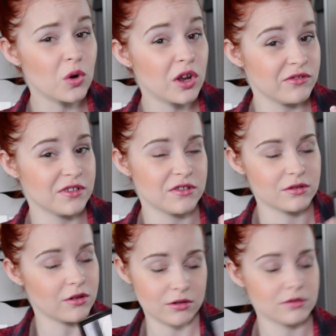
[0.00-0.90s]
all over
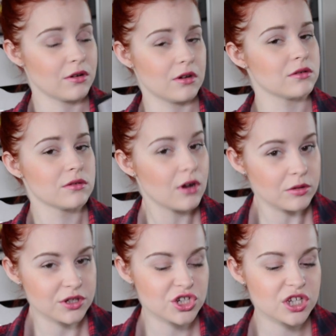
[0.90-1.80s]
the, like, not
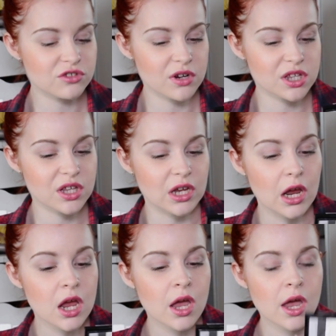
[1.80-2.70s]
on the cheeks or anything,
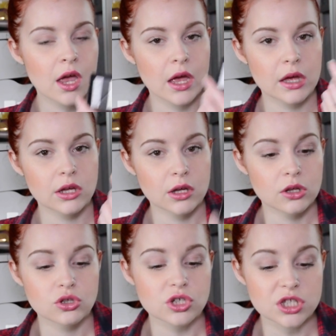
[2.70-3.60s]

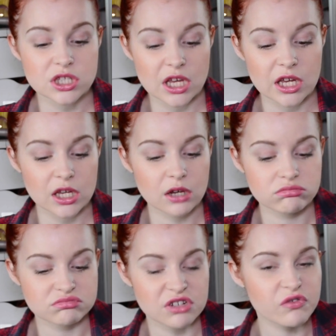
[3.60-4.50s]
just as a
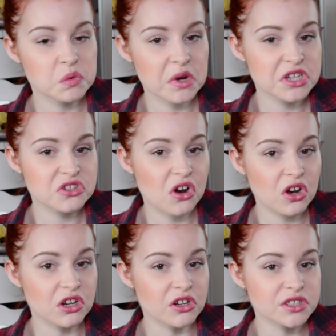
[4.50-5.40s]
different way to
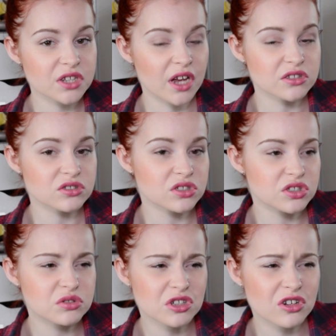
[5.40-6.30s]
highlight and to
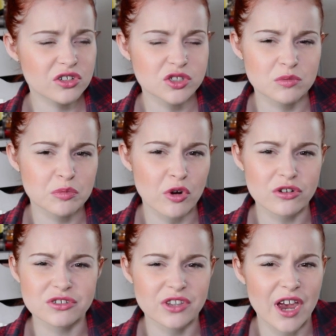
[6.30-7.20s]
utilize some of the
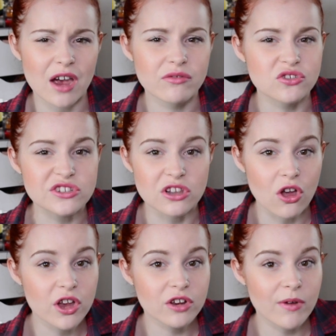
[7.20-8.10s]
products I have just
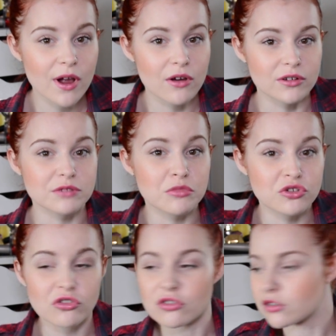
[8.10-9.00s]
lying around in
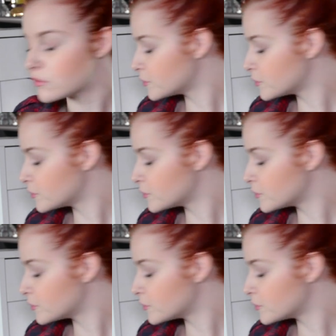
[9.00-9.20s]
my drawer.